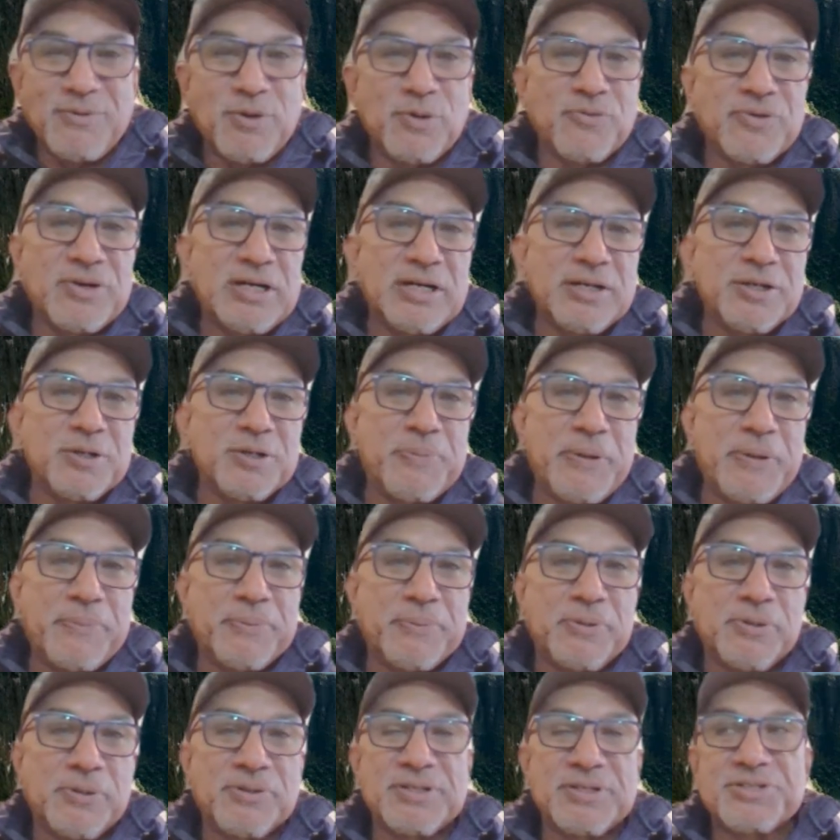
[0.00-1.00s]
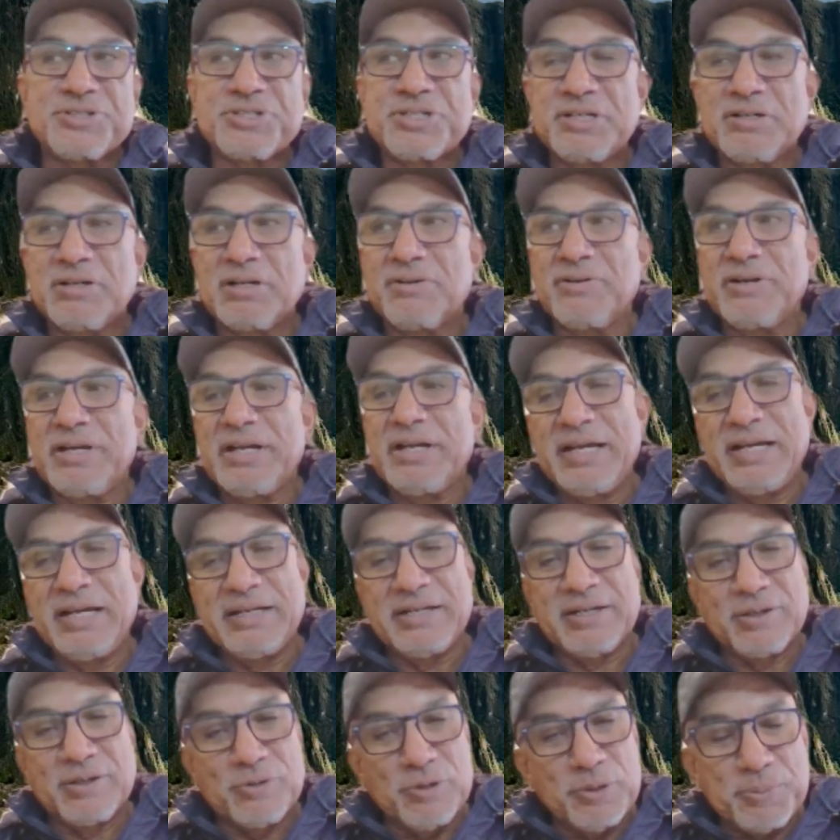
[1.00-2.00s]
over 100 people this year already
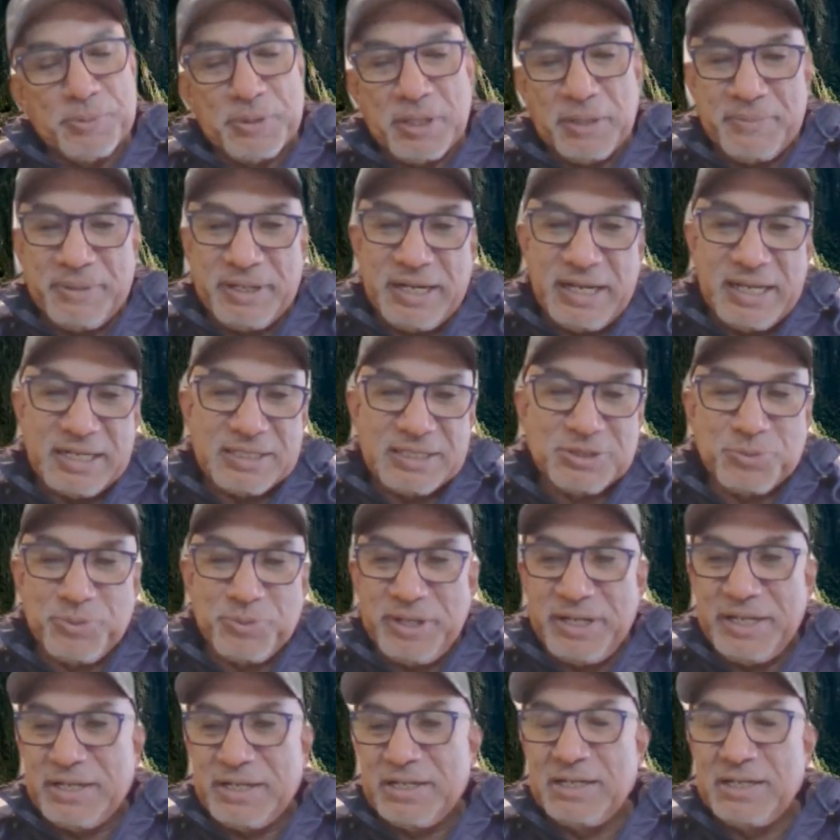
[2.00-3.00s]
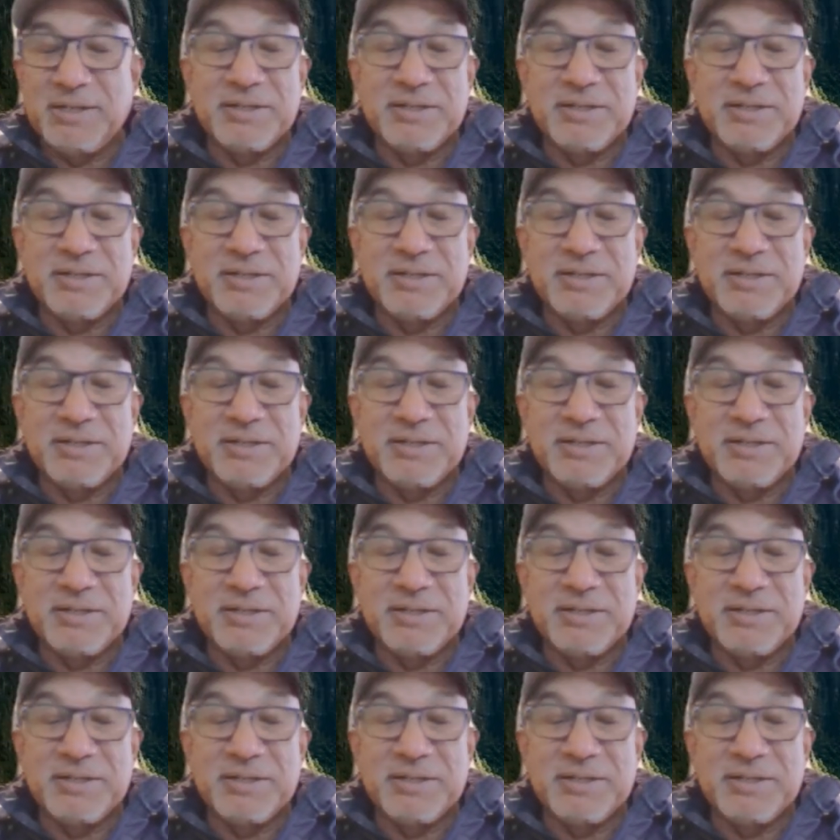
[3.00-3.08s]
and a group coming next week,